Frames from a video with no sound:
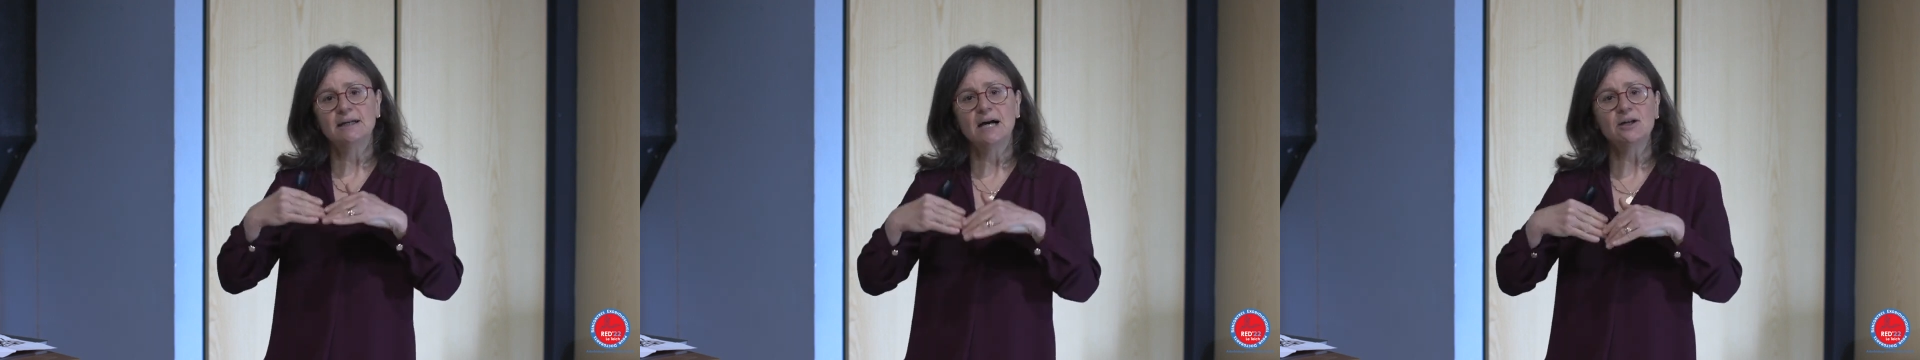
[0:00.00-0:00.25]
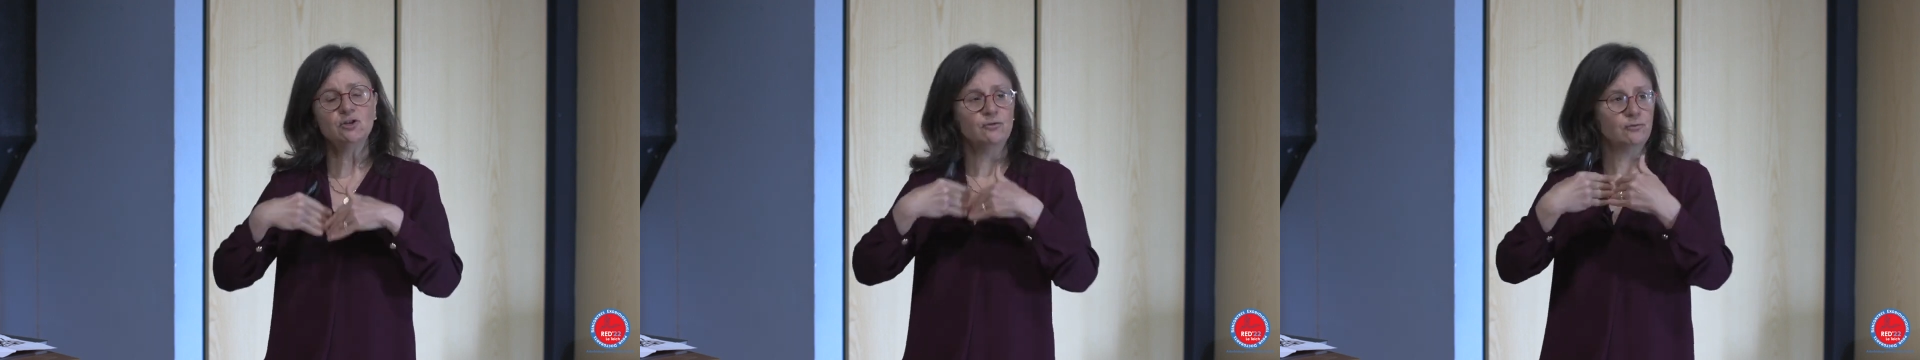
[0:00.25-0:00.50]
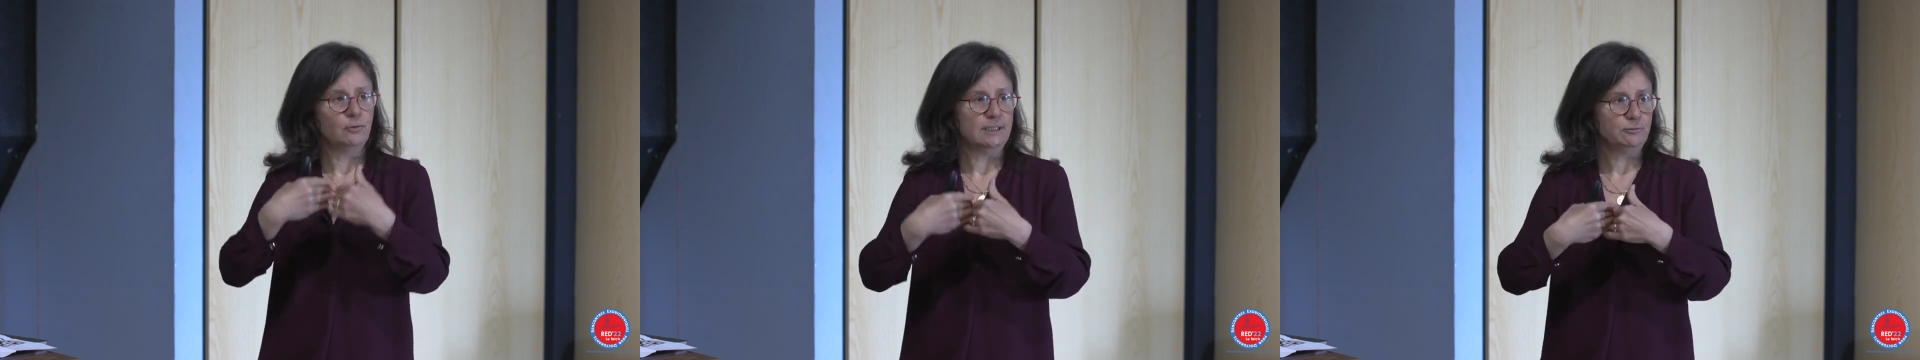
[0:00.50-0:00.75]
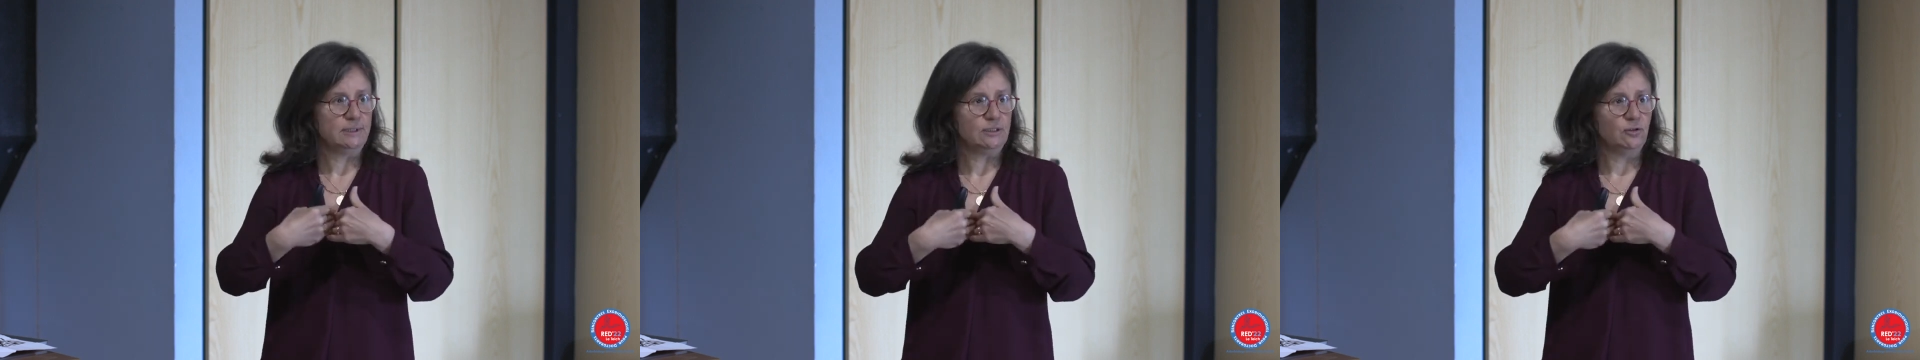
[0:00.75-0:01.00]
out of
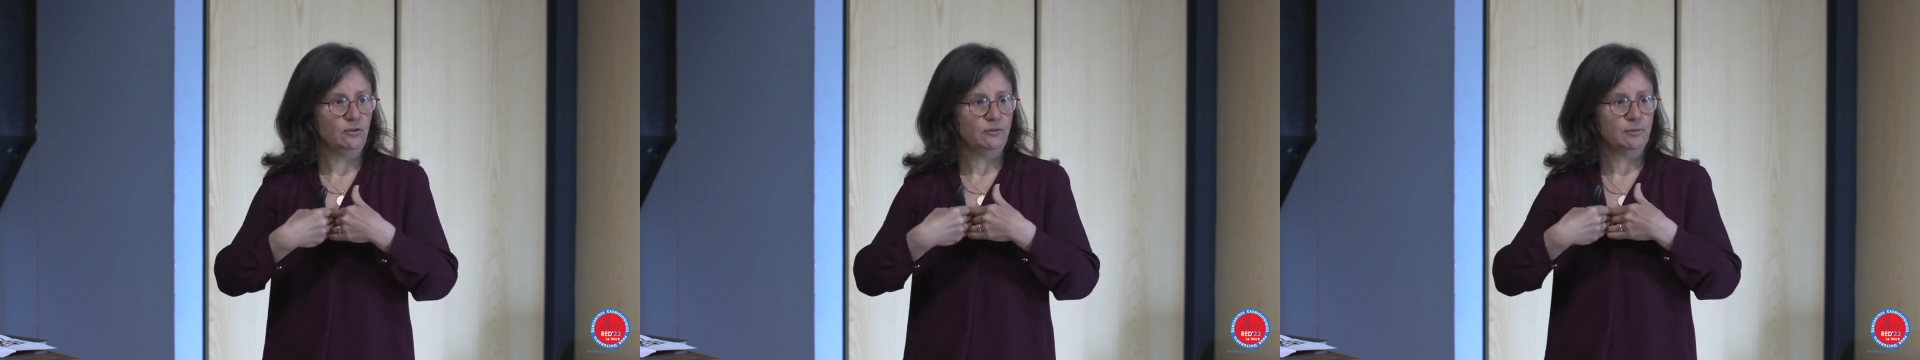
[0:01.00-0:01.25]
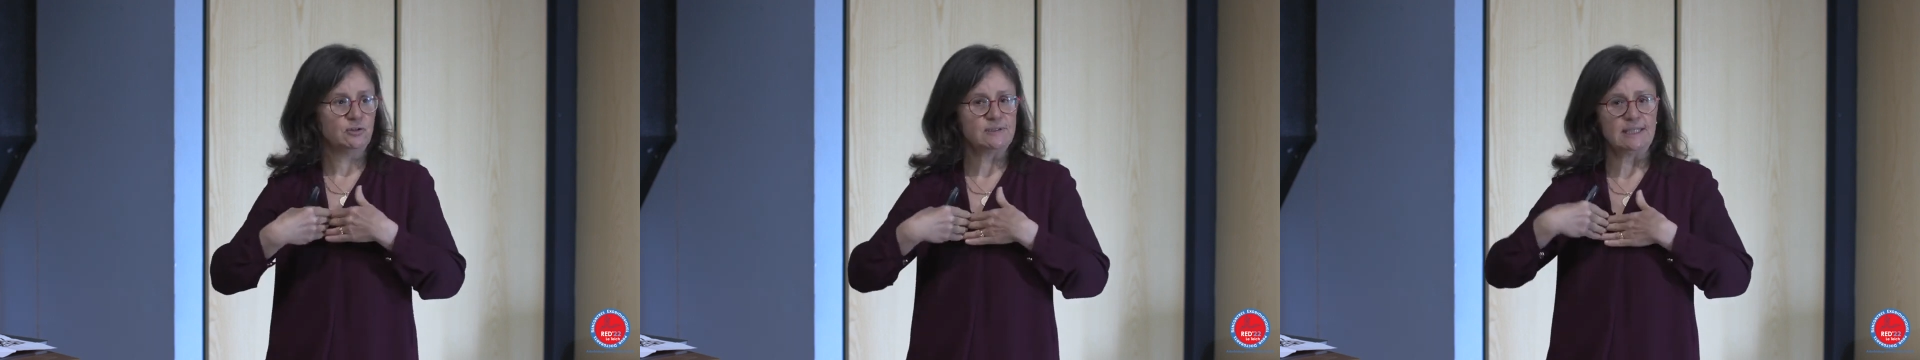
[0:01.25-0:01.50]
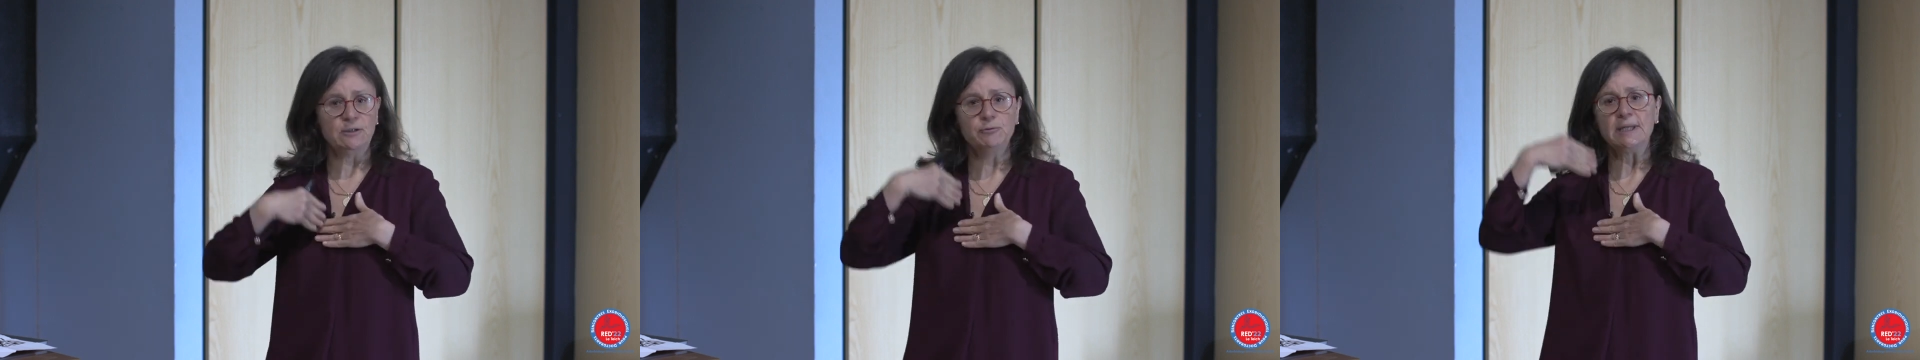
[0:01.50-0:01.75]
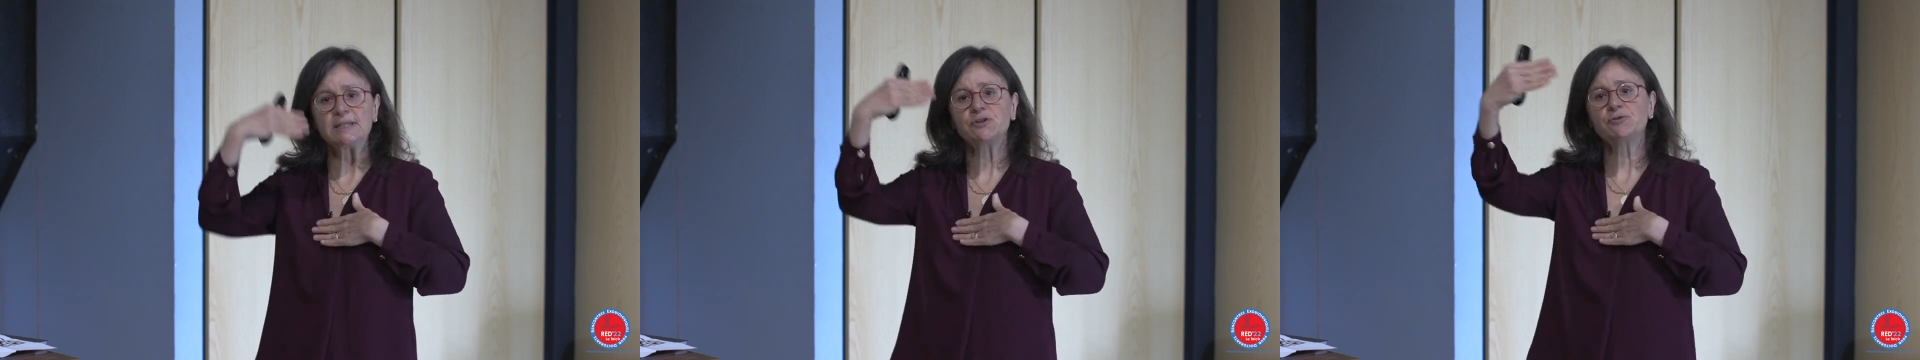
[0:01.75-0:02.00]
what we know from the sun,
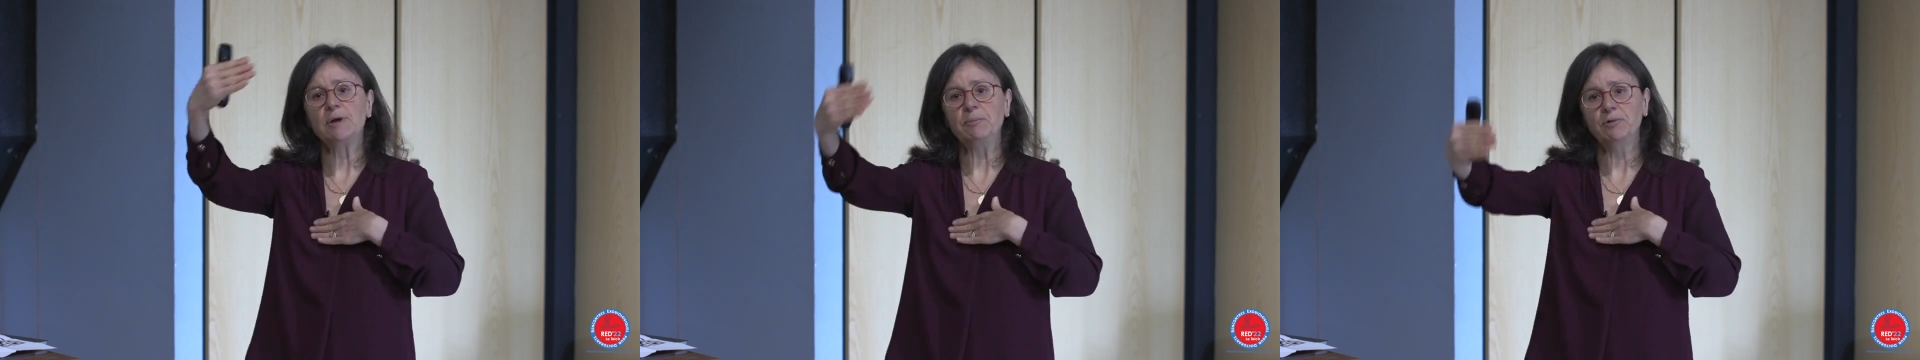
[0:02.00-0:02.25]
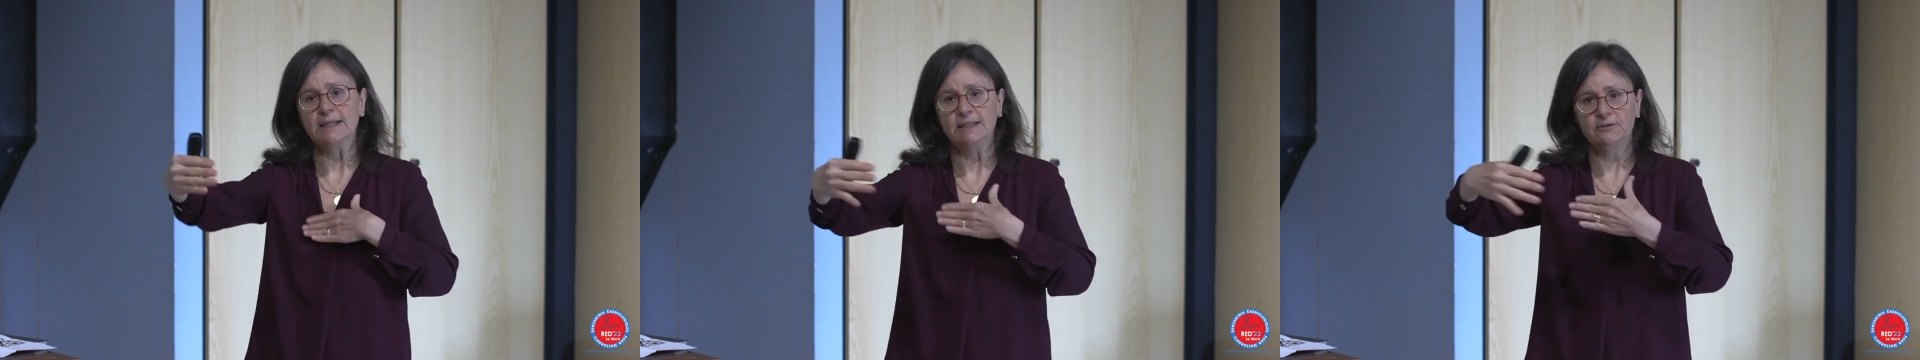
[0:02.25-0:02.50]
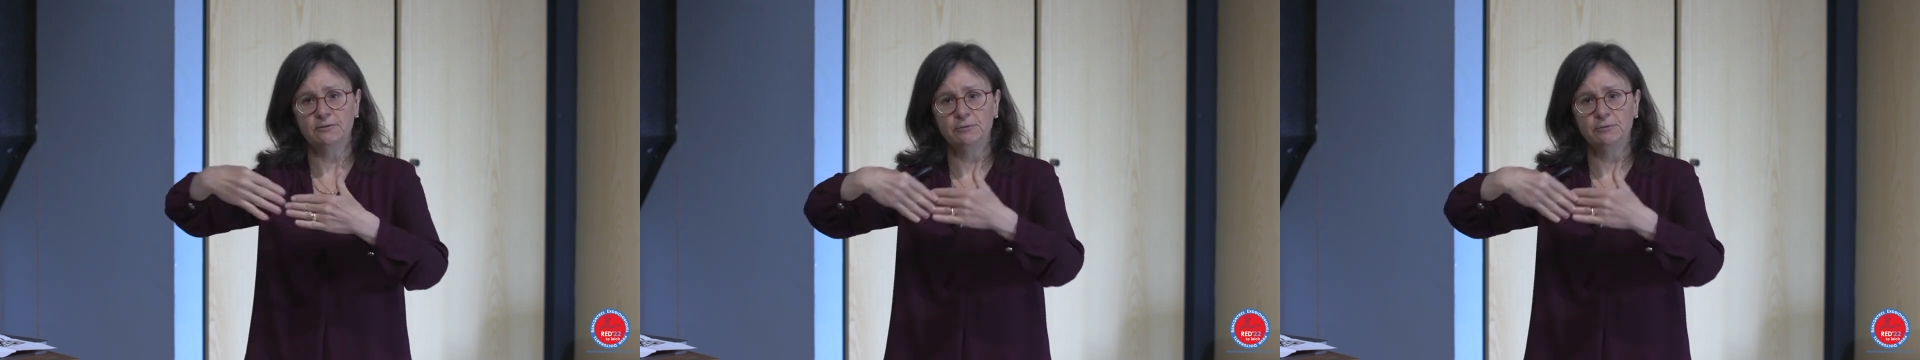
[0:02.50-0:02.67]
we extrapolate